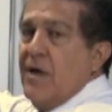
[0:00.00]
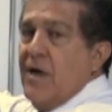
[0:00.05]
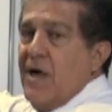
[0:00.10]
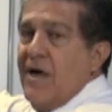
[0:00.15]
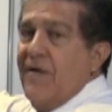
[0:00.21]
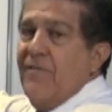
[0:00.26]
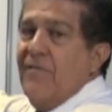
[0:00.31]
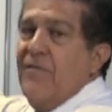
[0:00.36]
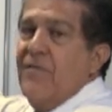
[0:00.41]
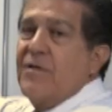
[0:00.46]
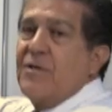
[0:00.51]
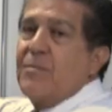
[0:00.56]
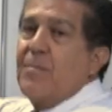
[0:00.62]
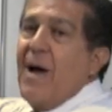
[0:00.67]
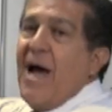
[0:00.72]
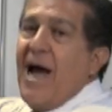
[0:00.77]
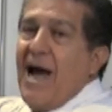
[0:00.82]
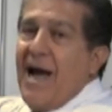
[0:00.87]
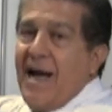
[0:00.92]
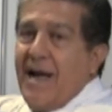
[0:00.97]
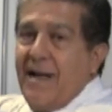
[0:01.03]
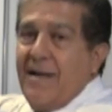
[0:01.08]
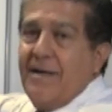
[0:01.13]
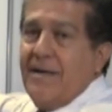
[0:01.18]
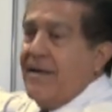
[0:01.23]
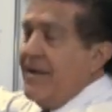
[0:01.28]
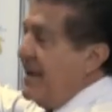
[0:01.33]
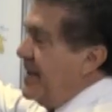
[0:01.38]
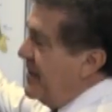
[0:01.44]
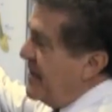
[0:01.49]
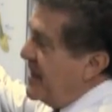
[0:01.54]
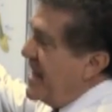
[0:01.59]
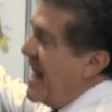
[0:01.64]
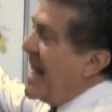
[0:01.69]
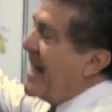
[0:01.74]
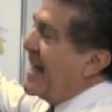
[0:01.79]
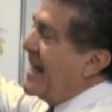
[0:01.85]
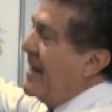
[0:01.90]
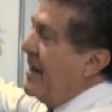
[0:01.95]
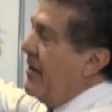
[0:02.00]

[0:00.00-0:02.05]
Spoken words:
of the spine in the neck